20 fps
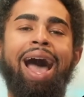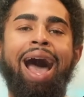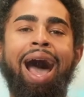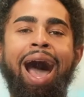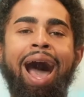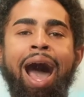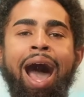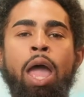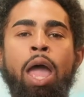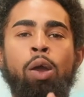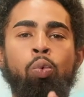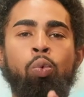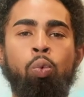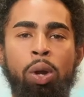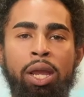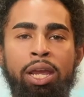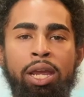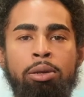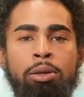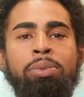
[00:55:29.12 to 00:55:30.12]
I
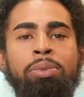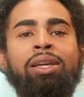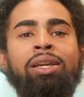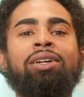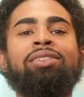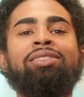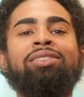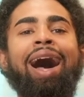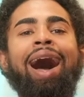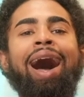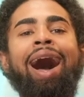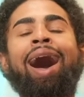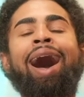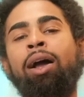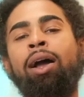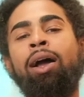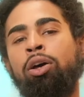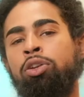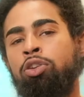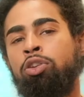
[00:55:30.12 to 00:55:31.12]
win because I
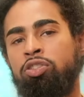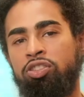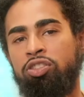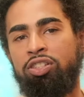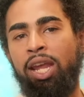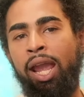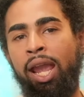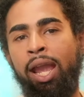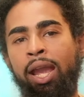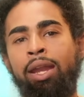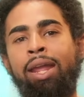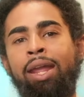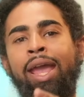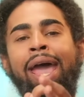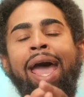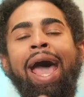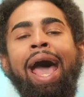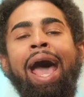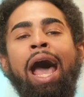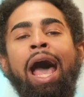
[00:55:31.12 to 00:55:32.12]
understand
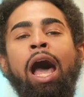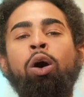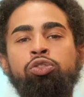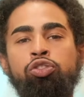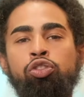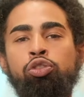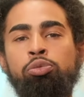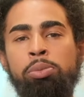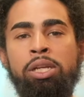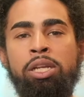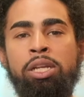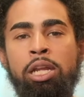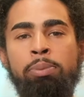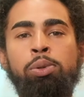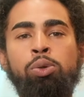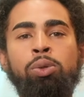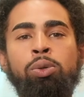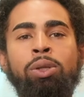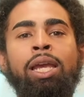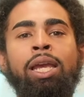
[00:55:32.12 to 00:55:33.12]
how to
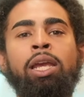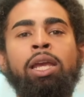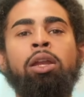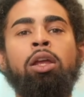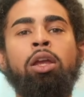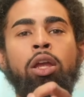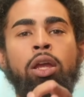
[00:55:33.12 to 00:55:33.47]
manipulate